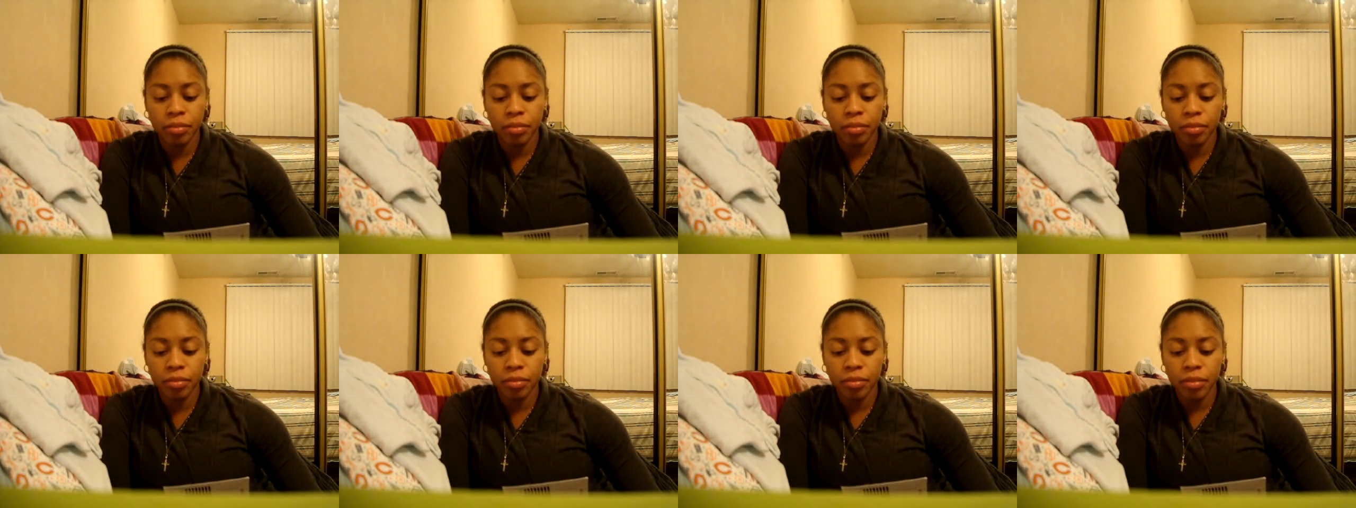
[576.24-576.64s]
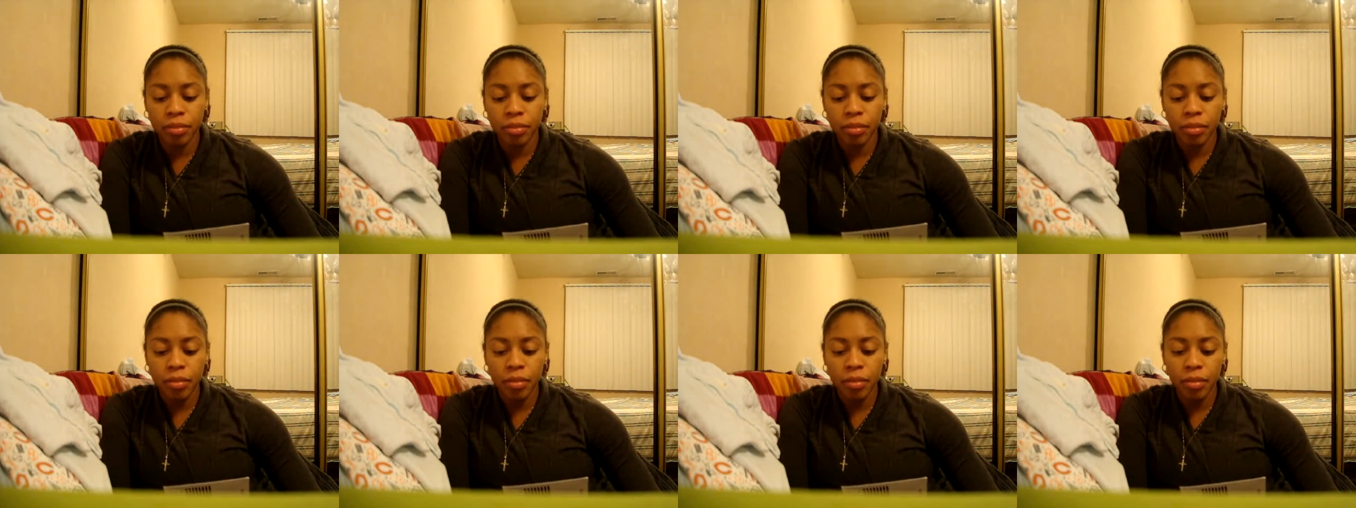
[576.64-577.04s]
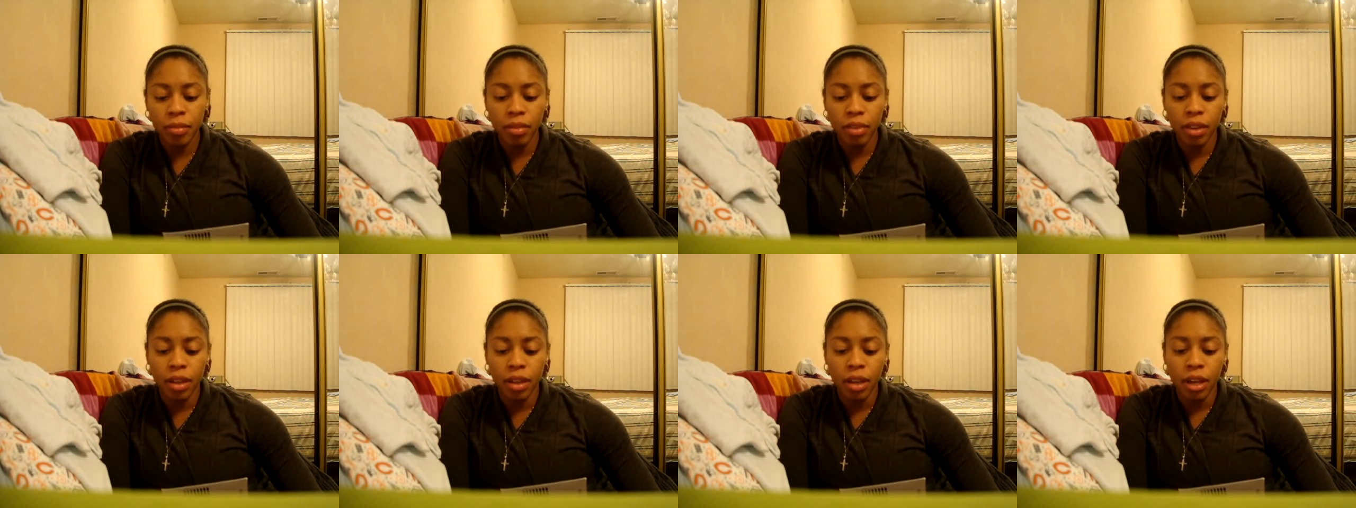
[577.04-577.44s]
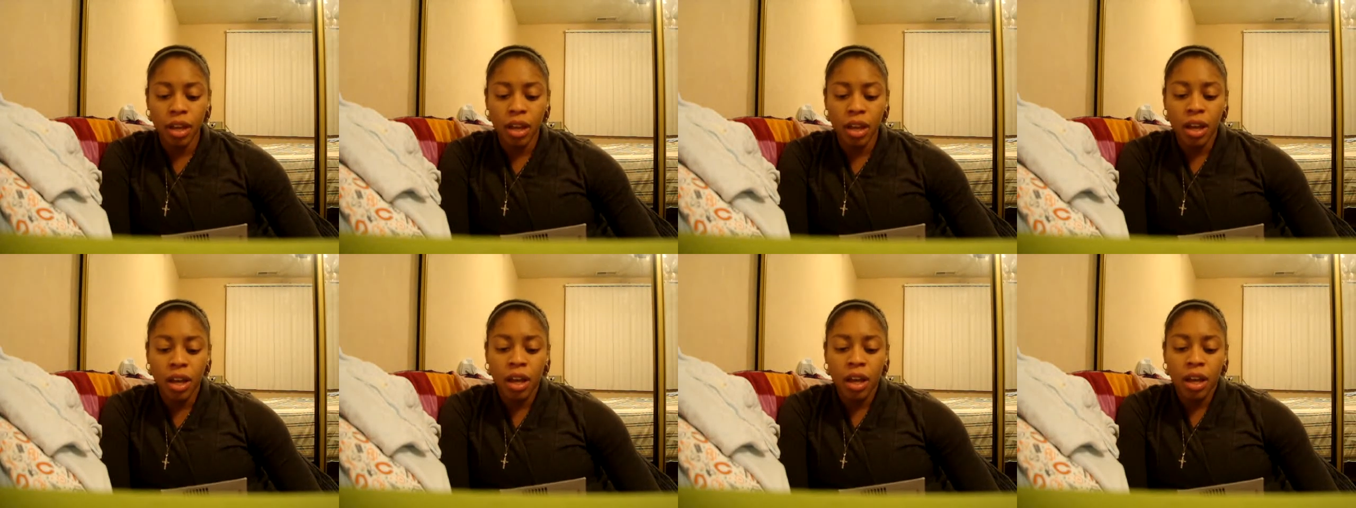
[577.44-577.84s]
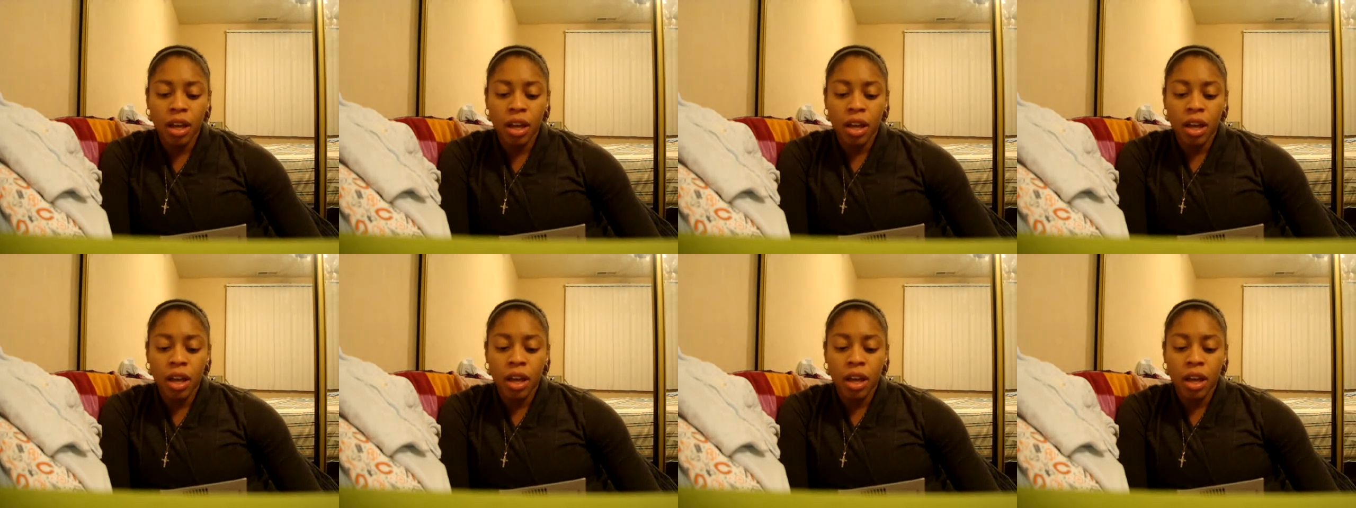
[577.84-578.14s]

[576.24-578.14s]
(no one is talking)